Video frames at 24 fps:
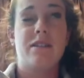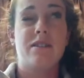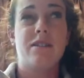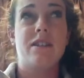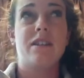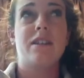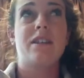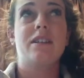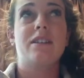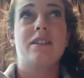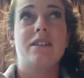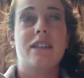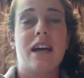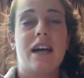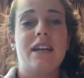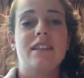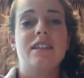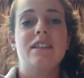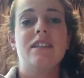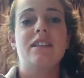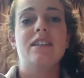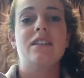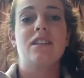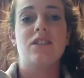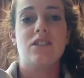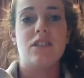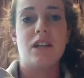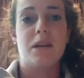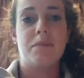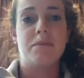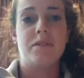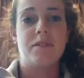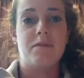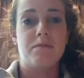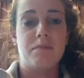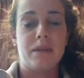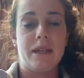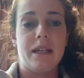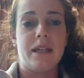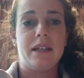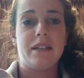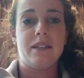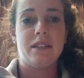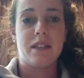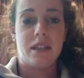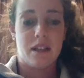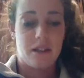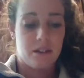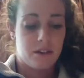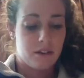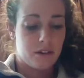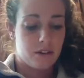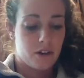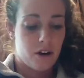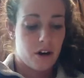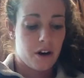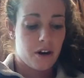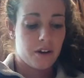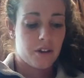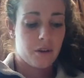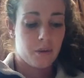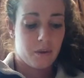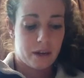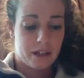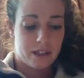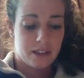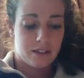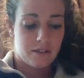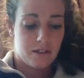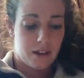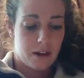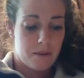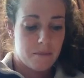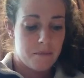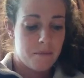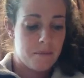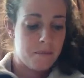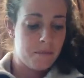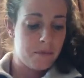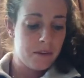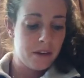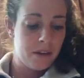the sizes and shapes of beans in the jar and the weights of them.